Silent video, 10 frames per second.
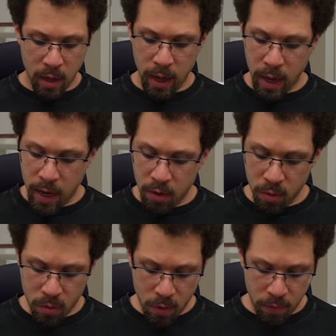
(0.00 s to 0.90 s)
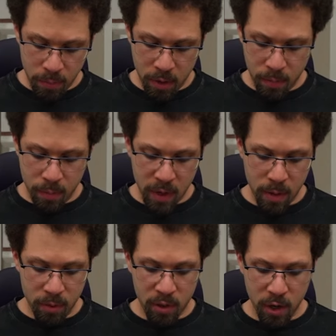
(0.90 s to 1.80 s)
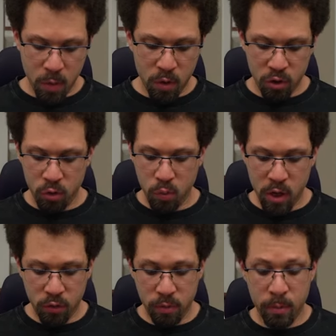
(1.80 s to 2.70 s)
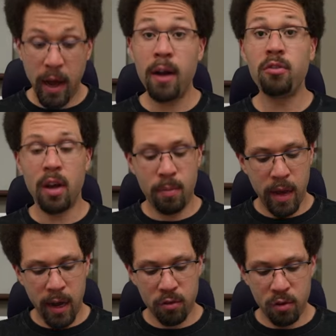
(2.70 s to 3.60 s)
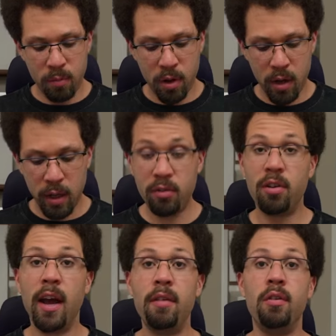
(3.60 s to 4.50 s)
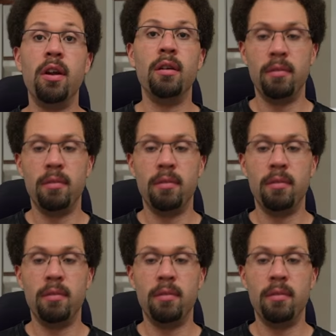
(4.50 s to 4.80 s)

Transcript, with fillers: I don't know if I'm gonna be able to tell which is which from the outside packaging, but let's dive in.